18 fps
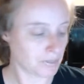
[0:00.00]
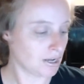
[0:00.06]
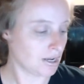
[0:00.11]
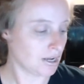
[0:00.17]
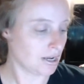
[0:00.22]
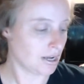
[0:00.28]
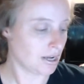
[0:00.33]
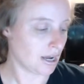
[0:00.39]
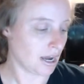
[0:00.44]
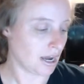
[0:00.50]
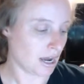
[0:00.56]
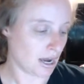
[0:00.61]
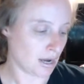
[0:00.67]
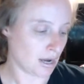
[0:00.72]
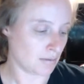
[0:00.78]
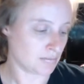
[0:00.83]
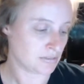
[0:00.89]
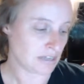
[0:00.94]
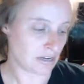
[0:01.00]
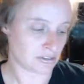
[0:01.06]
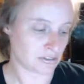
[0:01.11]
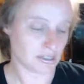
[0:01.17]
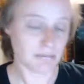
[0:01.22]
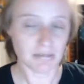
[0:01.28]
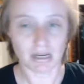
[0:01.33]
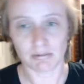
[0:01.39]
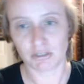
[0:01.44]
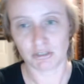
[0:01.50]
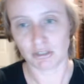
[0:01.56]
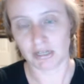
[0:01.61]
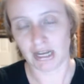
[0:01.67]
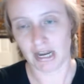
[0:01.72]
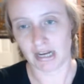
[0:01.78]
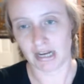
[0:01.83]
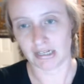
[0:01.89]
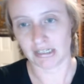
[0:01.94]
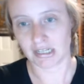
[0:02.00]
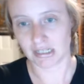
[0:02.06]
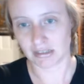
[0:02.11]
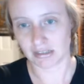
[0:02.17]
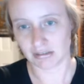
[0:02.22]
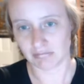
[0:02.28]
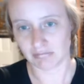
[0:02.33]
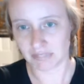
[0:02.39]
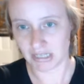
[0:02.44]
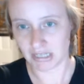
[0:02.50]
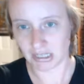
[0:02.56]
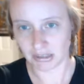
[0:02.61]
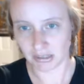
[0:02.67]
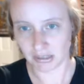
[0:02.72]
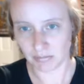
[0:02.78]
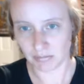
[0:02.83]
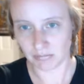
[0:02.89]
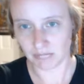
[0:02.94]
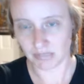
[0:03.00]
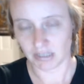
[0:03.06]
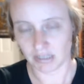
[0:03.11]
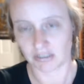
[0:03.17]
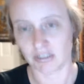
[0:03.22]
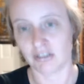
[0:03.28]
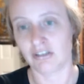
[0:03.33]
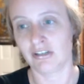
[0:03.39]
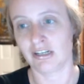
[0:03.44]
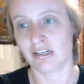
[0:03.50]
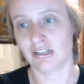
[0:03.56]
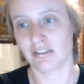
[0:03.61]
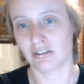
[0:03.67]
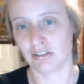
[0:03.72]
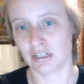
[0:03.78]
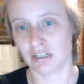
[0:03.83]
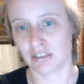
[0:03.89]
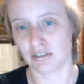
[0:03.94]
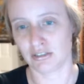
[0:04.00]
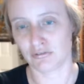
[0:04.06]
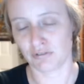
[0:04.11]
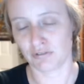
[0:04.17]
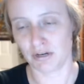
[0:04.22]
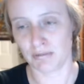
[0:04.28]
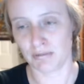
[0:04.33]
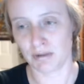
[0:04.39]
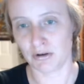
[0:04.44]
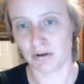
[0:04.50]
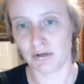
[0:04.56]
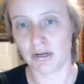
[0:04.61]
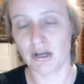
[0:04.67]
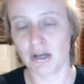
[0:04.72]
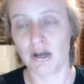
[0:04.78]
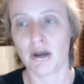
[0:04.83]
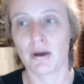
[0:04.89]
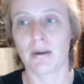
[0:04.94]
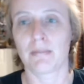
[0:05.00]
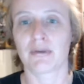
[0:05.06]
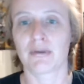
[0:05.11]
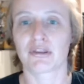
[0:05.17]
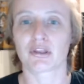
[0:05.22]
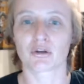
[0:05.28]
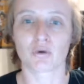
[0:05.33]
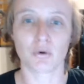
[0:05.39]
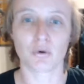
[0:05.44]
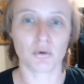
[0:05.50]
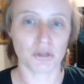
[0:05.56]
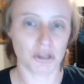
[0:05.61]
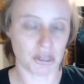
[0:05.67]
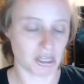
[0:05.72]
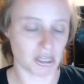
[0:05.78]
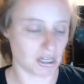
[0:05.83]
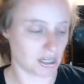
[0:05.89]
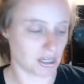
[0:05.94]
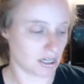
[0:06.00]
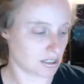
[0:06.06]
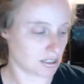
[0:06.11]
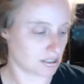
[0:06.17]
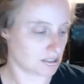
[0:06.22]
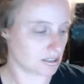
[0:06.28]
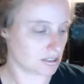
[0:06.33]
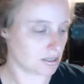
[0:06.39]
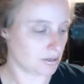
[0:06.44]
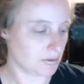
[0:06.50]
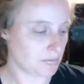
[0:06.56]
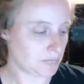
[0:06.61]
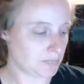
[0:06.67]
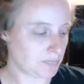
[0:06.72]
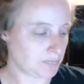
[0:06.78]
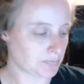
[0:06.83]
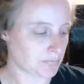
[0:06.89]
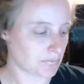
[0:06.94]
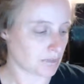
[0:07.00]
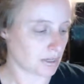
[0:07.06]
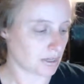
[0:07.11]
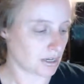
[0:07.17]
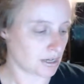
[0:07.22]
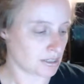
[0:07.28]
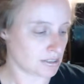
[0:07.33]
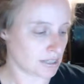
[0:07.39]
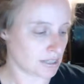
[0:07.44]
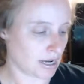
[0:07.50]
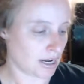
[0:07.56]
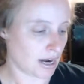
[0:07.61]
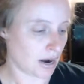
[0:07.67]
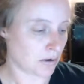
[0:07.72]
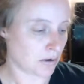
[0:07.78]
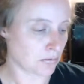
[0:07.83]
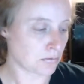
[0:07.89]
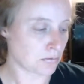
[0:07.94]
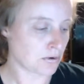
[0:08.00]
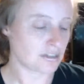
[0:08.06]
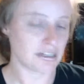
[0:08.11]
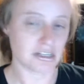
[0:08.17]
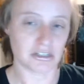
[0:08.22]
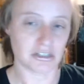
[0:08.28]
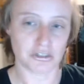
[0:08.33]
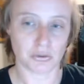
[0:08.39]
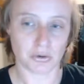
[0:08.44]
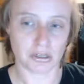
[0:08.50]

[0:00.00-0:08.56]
Now sometimes you can't get them until you get to free mode. But the cool thing is that I really enjoyed